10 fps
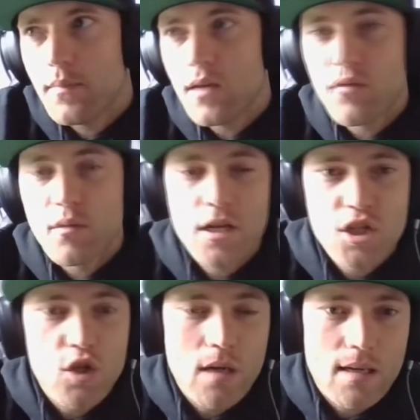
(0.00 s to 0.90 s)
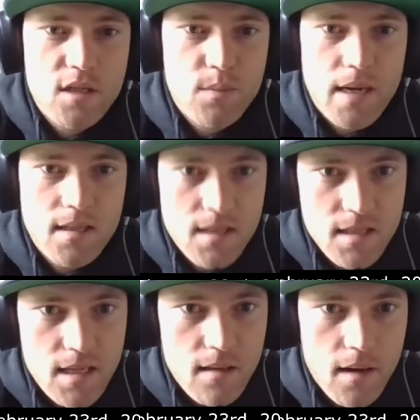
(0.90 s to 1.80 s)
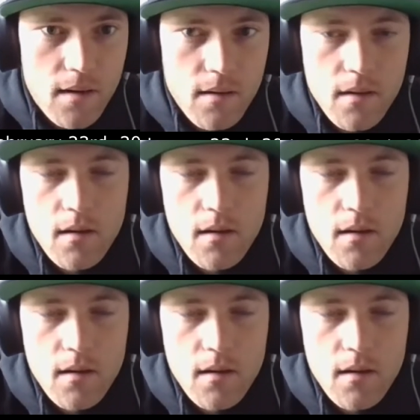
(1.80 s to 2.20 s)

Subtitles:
information you can expect to see there.